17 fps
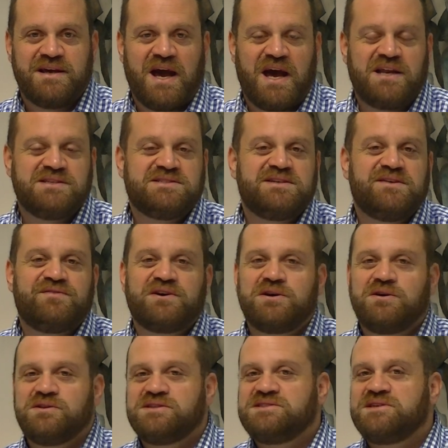And as
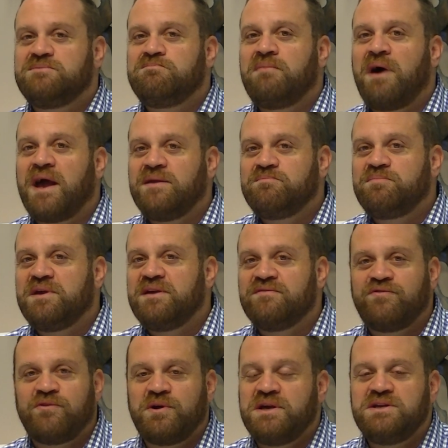difficult as it might
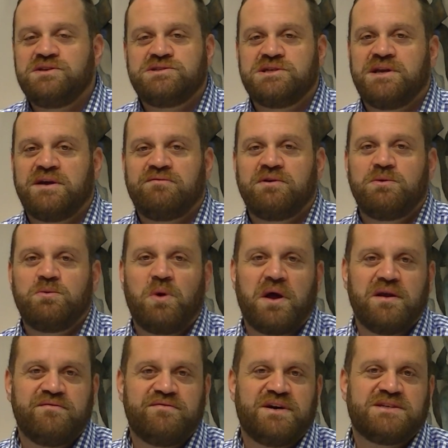be for each and every
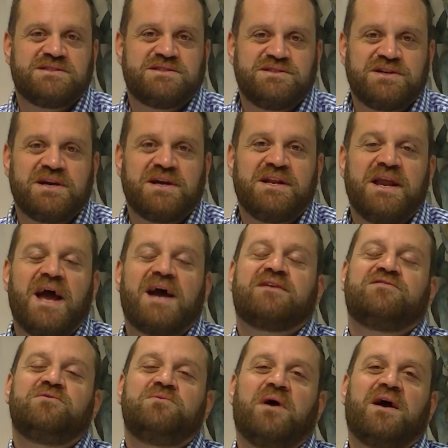one of us to
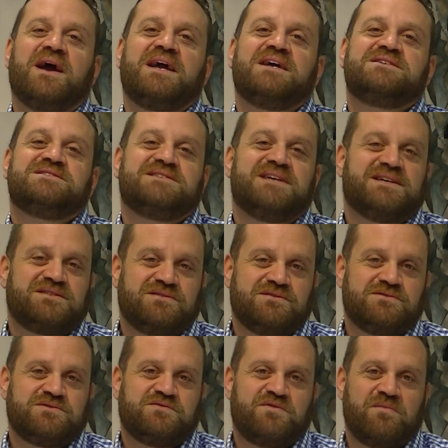connect to our
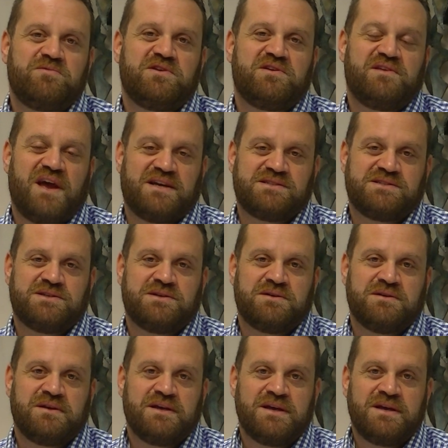ancestors from the
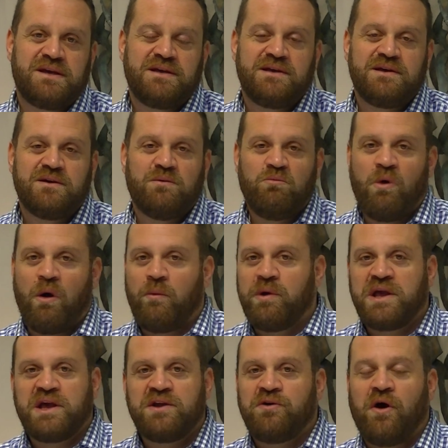desert, what
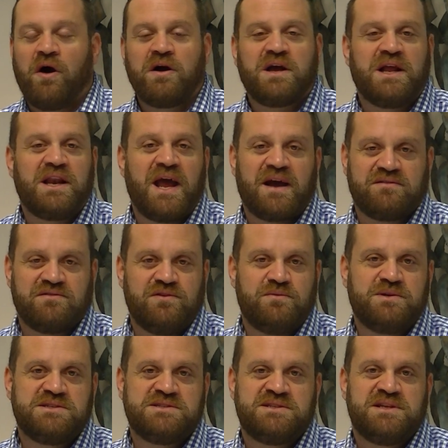we can all connect
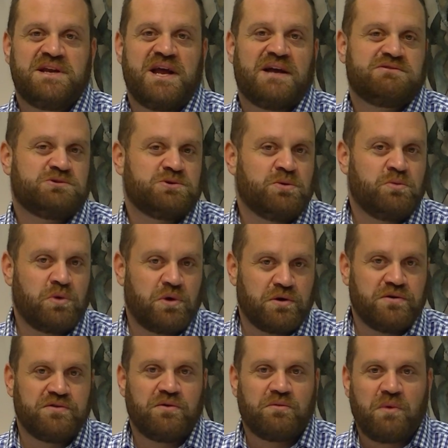to is the natural
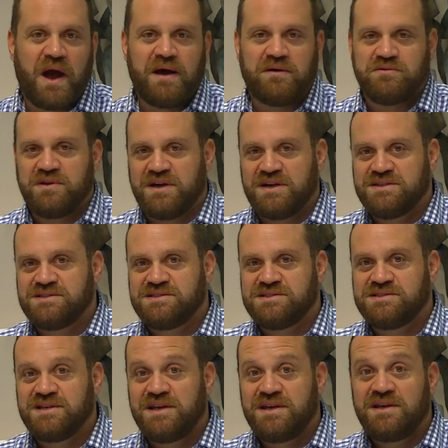world around
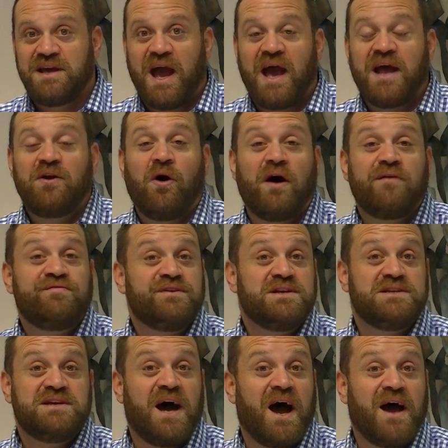us. And
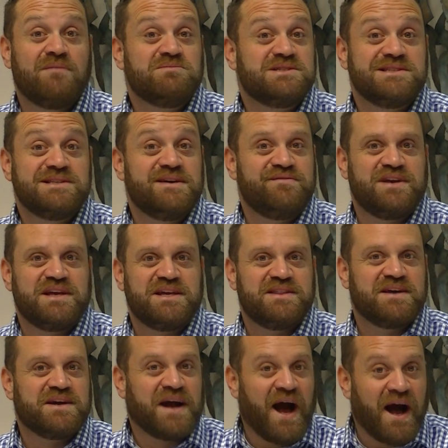oftentimes, living
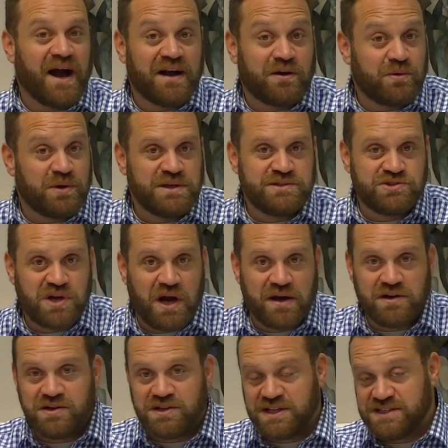in the concrete
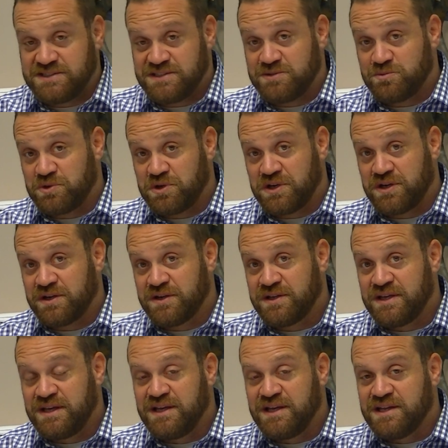jungle, as it were,
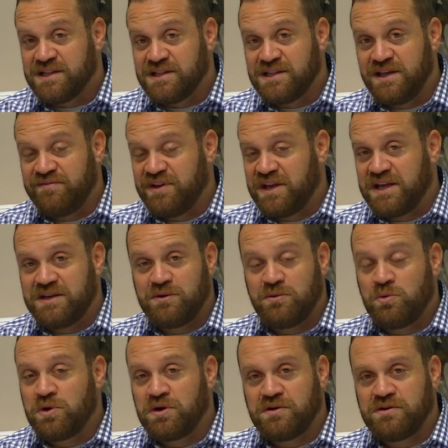living in a
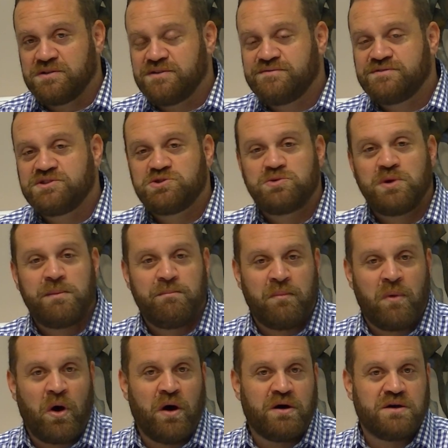world of strip
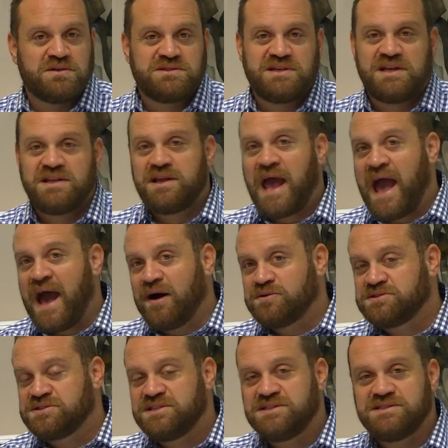malls and
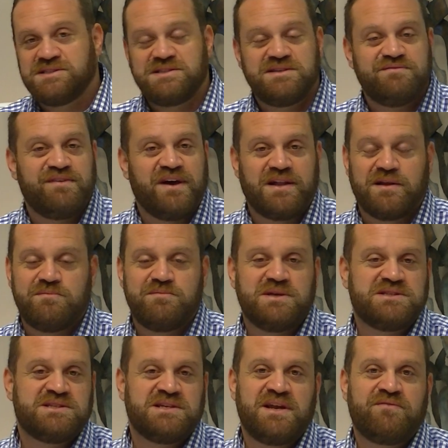houses and
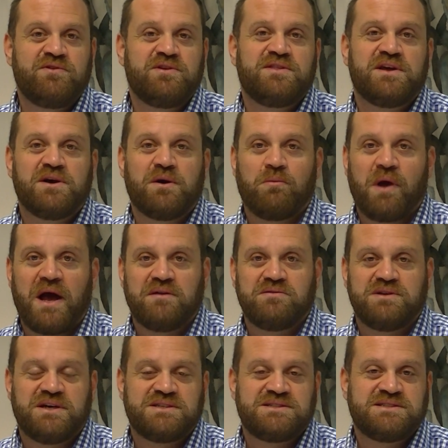developments and everything
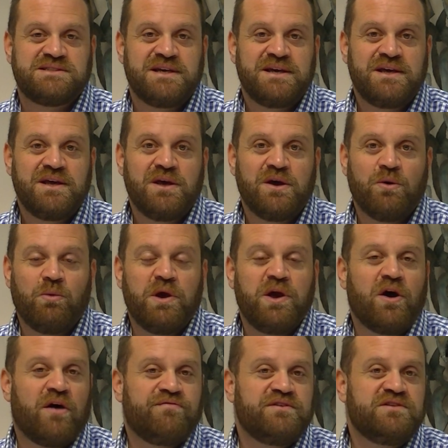around us,
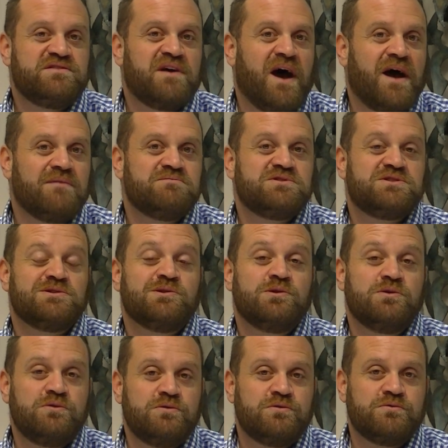we oftentimes
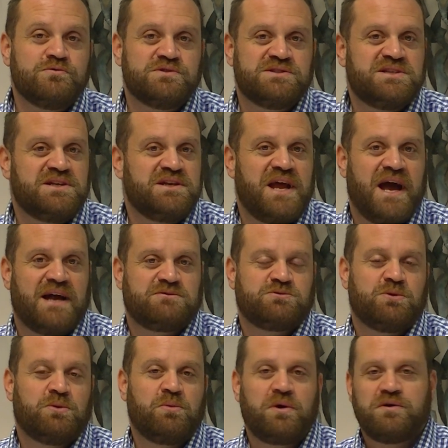lose the
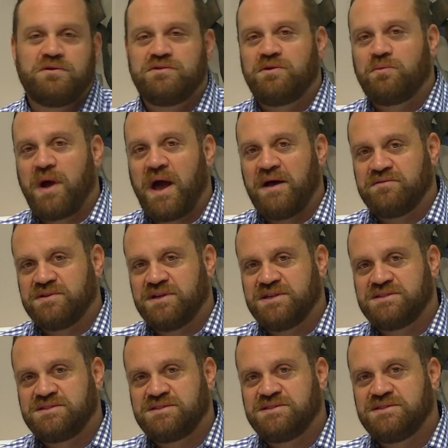natural world around
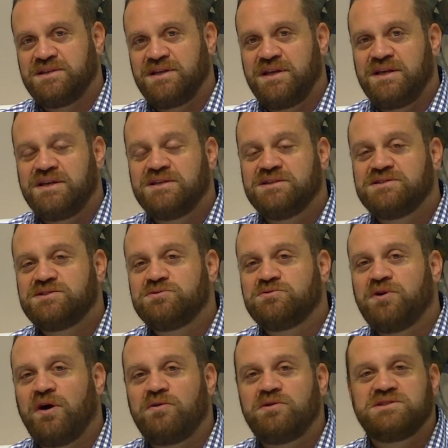us.
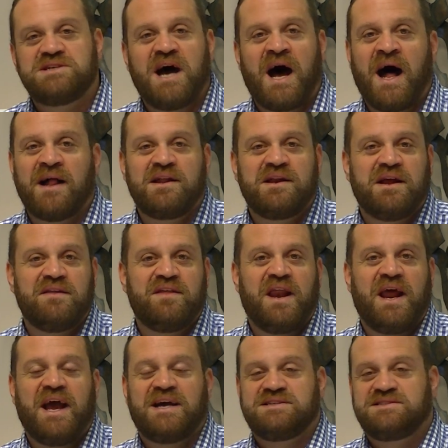Sukkot is a holiday
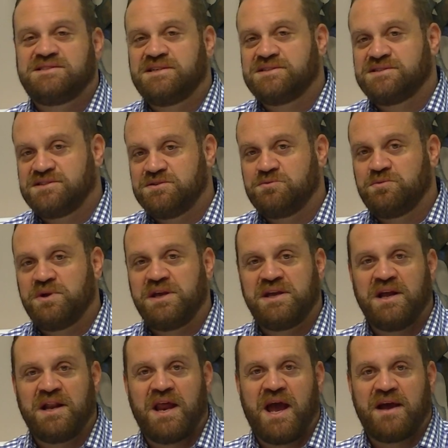that asks us to
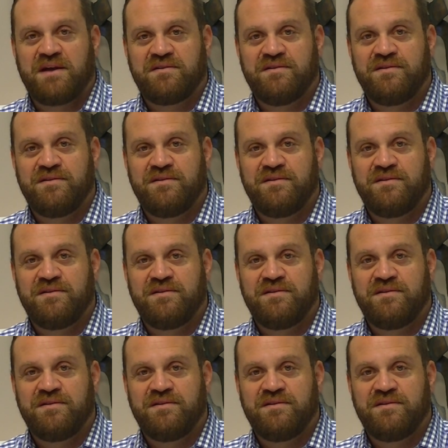reconnect.